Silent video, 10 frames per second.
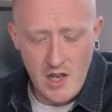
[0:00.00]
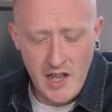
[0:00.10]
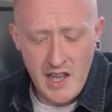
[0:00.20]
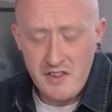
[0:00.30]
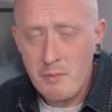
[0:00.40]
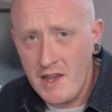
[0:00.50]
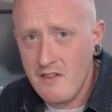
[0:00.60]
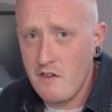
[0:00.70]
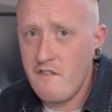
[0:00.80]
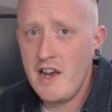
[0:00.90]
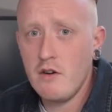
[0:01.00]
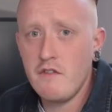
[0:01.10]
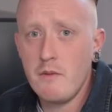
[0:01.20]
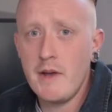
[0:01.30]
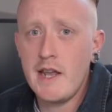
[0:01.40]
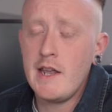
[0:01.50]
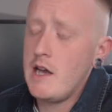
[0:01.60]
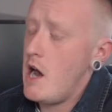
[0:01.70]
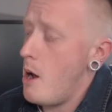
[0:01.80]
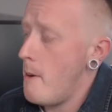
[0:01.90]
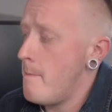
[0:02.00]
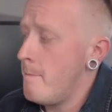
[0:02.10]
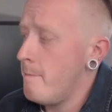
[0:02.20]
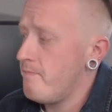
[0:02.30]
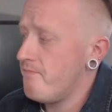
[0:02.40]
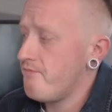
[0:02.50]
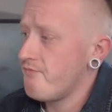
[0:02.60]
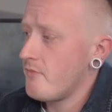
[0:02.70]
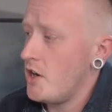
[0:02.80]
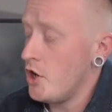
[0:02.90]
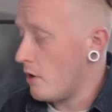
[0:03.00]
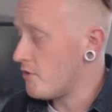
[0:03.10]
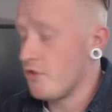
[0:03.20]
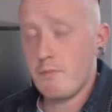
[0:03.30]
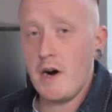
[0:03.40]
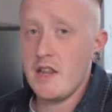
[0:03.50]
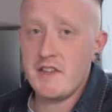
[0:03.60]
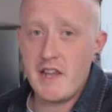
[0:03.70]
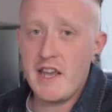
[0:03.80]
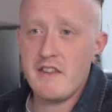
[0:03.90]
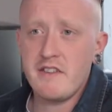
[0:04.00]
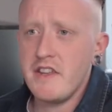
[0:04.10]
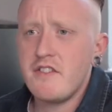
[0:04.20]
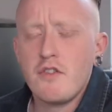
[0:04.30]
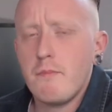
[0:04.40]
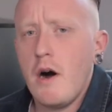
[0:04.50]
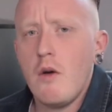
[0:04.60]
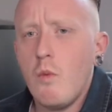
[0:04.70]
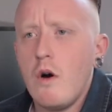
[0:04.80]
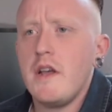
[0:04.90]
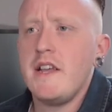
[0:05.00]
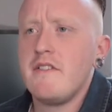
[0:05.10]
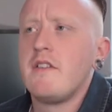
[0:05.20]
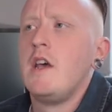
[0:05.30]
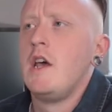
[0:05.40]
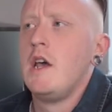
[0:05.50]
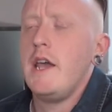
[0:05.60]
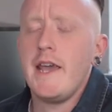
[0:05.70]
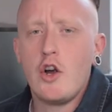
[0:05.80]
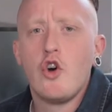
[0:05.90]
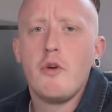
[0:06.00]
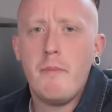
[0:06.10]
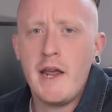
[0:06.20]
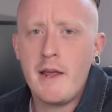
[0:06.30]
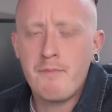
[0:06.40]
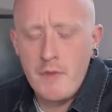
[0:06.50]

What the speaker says: It's a bit of a fail for me, not just by the taste, it's just by what it could be.